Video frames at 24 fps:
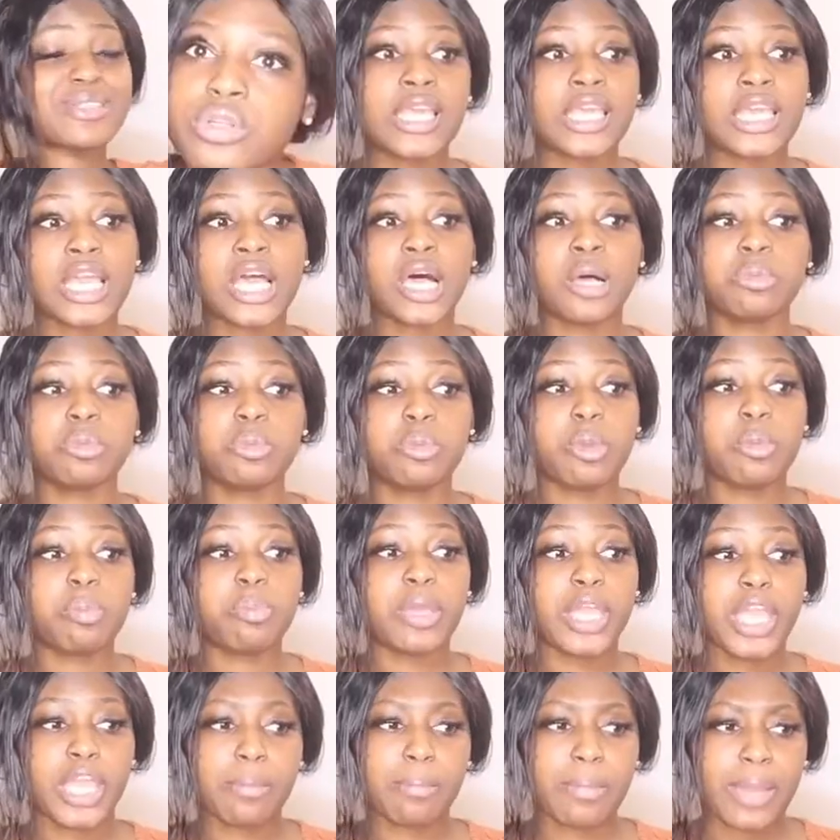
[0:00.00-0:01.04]
He helped me
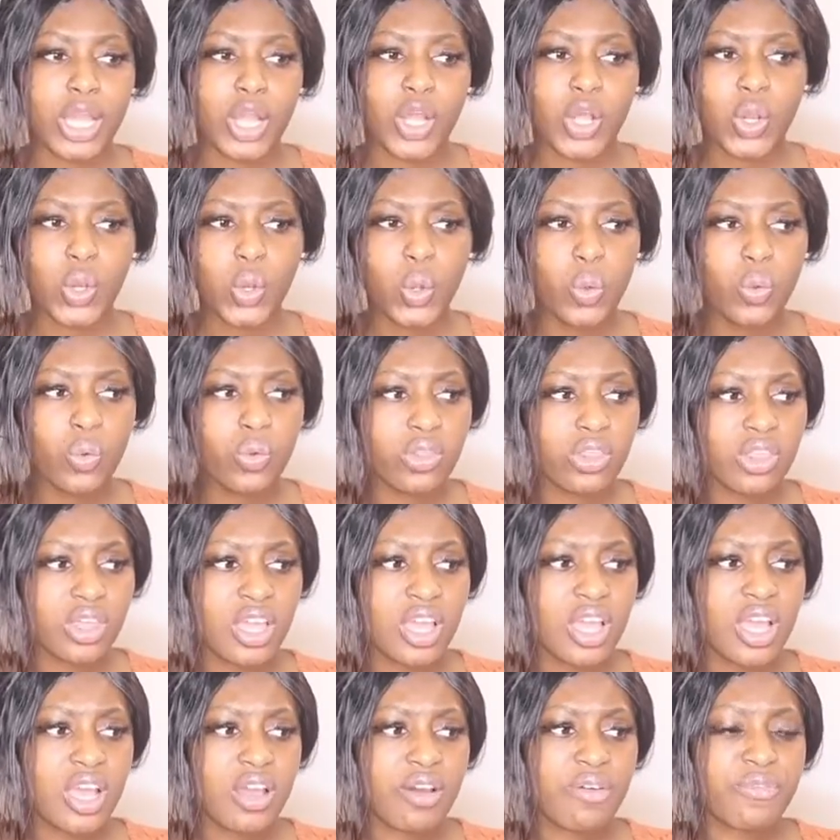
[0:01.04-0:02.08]
pick my clothes
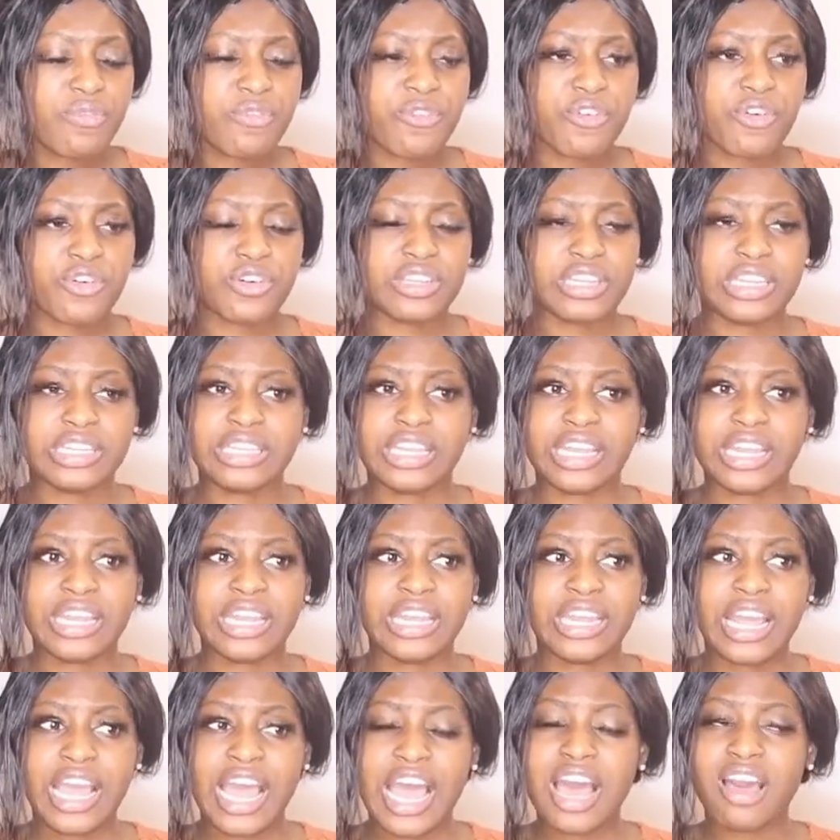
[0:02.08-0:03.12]
for the
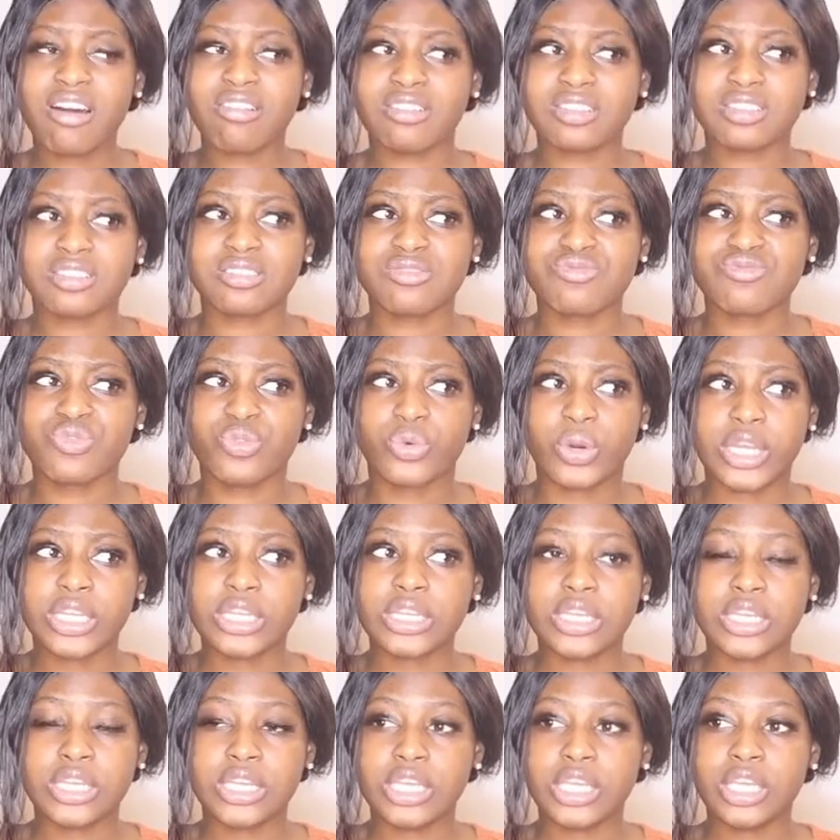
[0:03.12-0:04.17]
day i wasn't
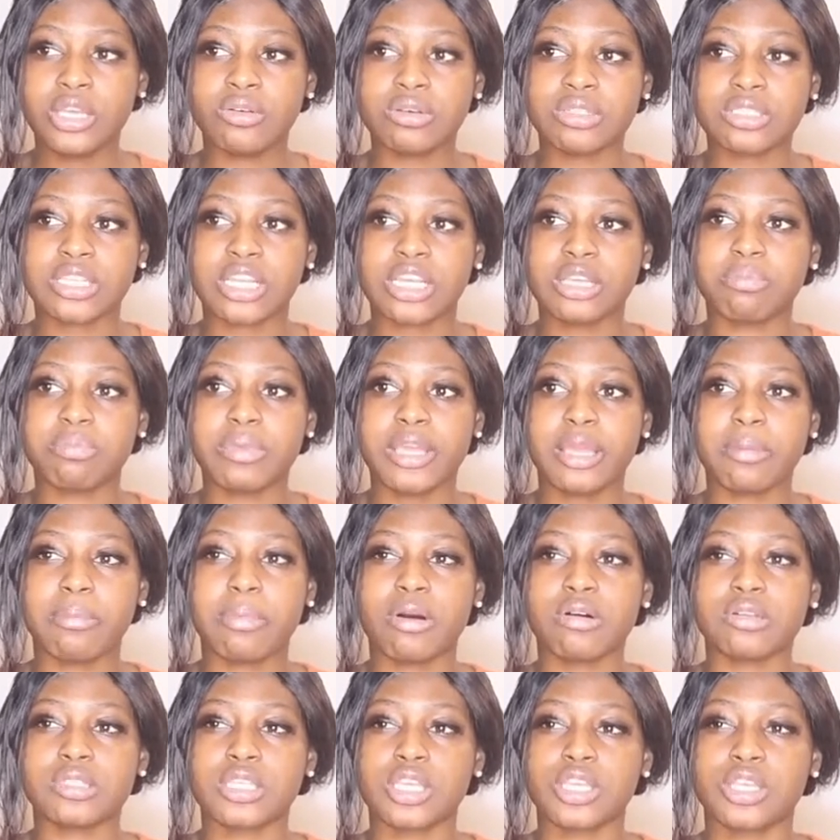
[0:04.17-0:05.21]
ready he was like babe
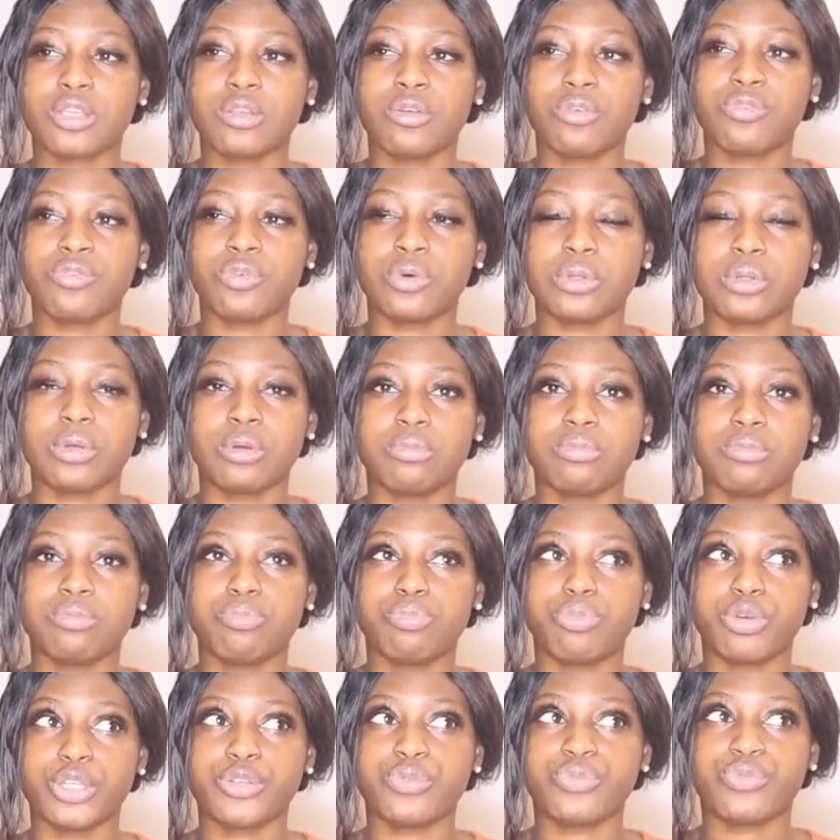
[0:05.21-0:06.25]
i'll take you for
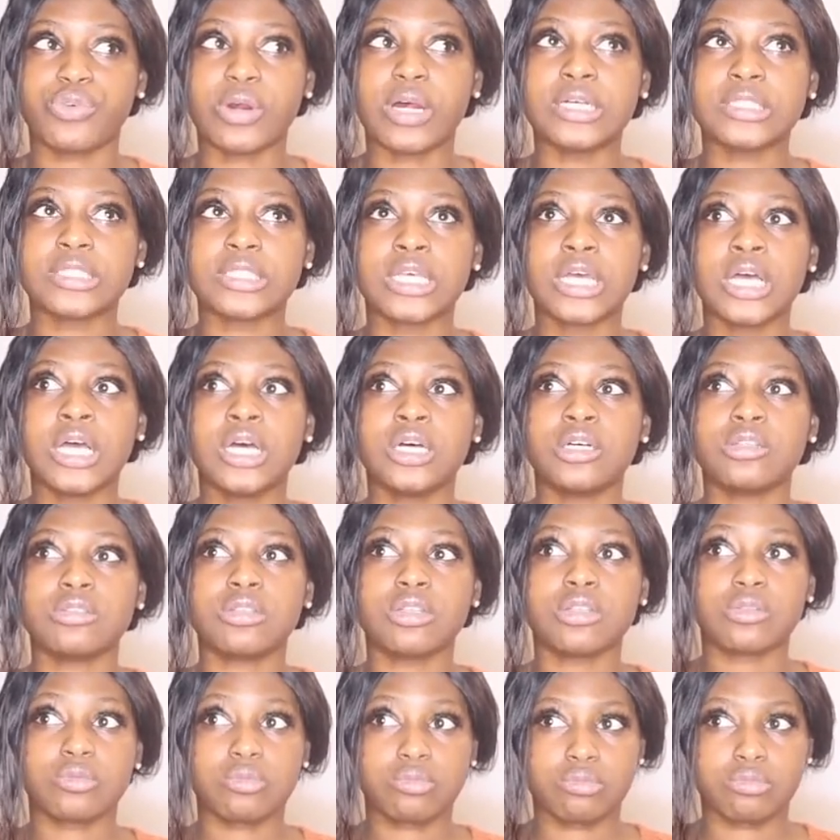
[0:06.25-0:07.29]
breakfast
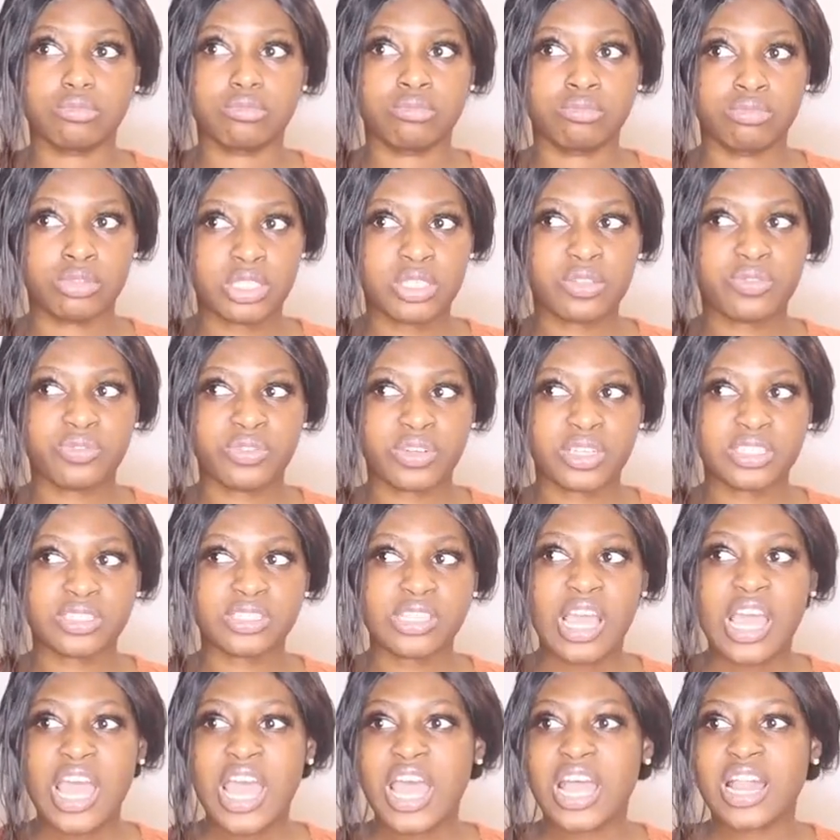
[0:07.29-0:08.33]
like mm,
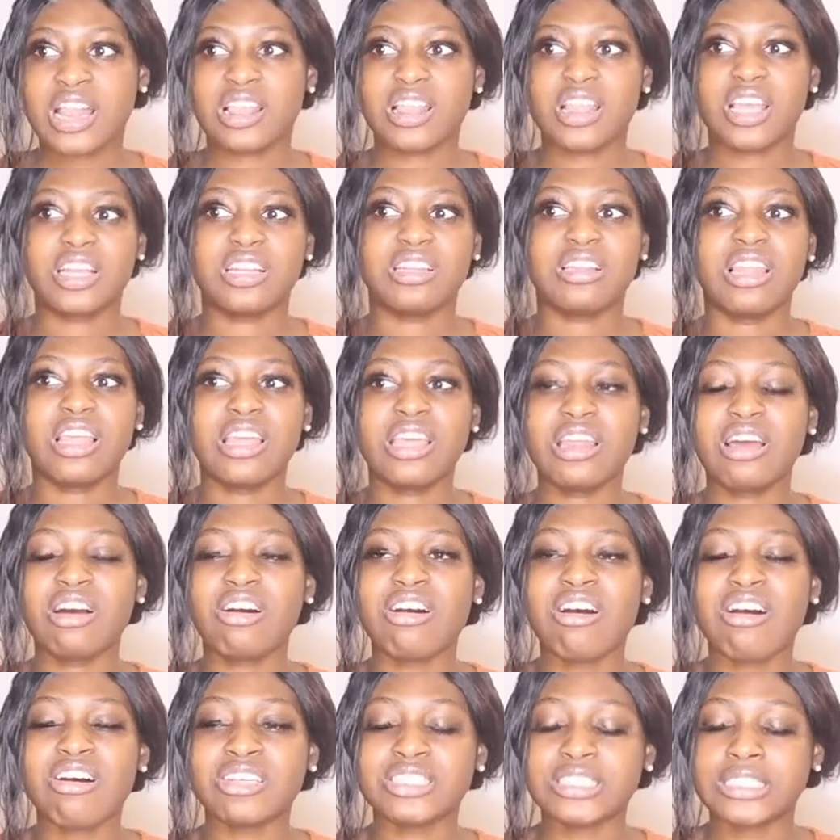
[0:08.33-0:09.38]
breakfast and later
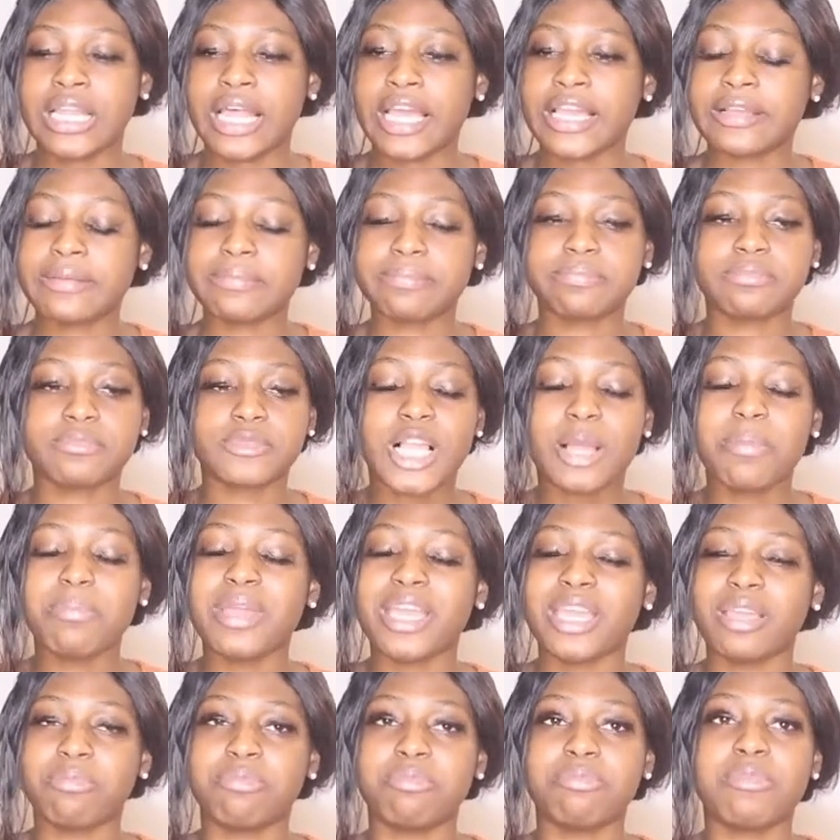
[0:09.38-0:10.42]
on i was like
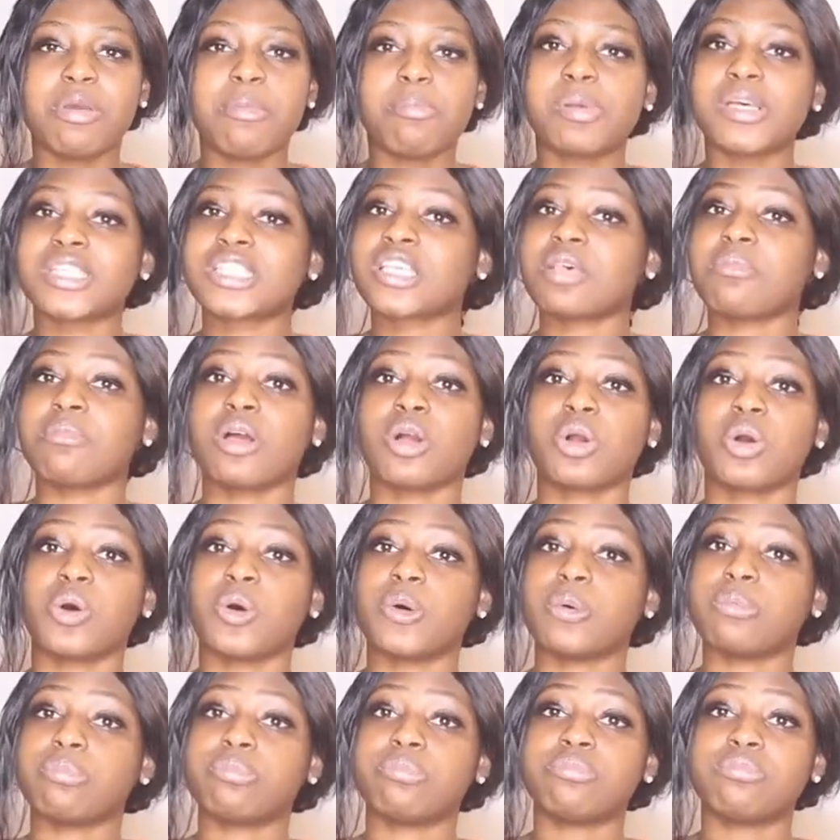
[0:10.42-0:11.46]
babe me pese me call